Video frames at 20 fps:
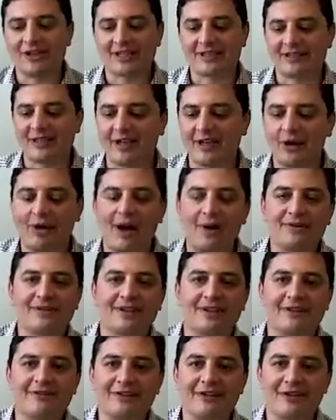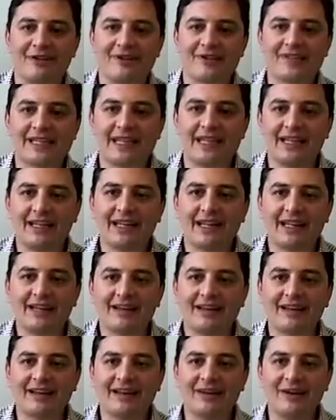because I know I was confused.
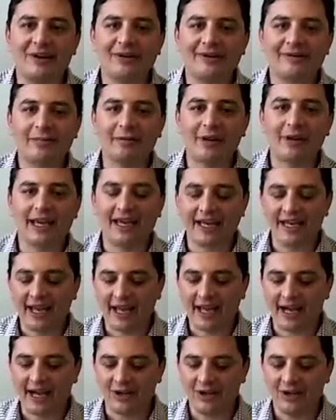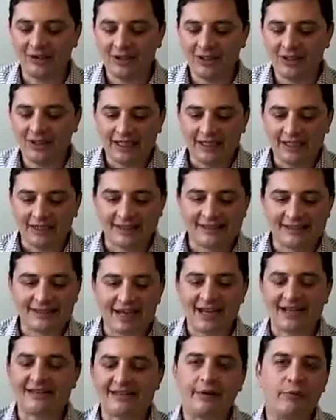Can you explain how this
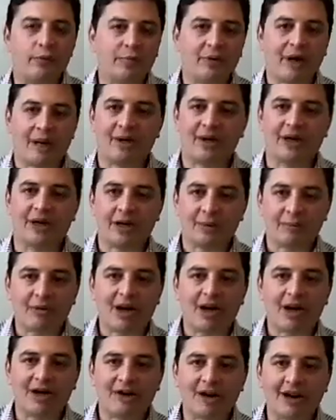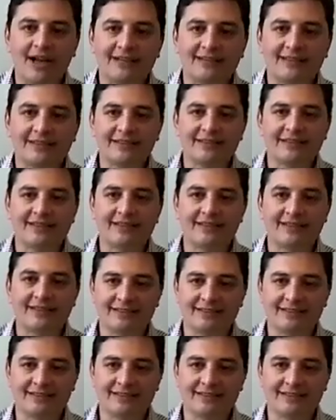ties in with Primary Care Progress,